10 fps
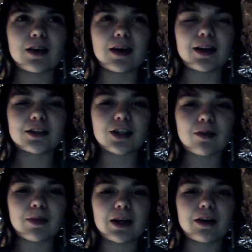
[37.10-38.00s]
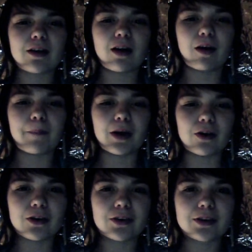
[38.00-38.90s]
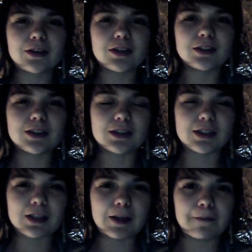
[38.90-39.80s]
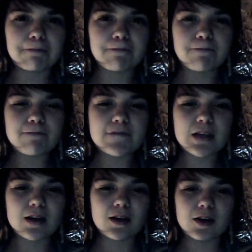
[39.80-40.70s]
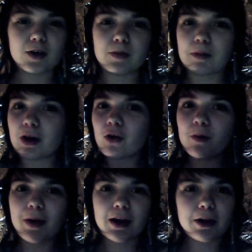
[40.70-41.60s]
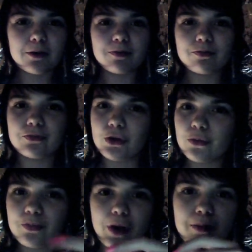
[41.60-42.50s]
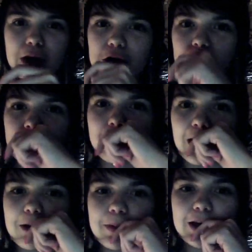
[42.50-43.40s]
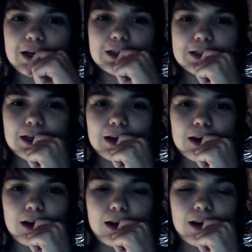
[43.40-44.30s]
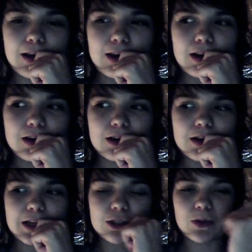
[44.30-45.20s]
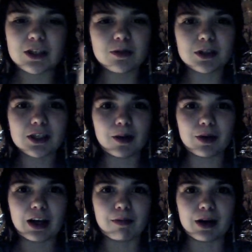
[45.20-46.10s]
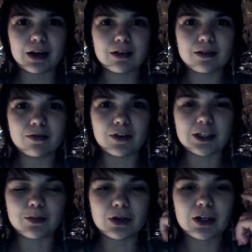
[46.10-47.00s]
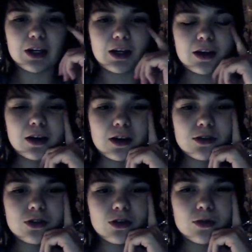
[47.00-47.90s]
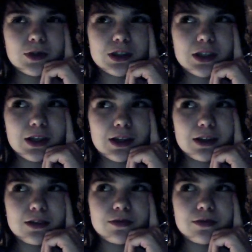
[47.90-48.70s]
And I check my Hotmail consistently. But I'm not going back. Nope, I'm not going back because uh, I just waste so much time when I have my Facebook. So I'm just gonna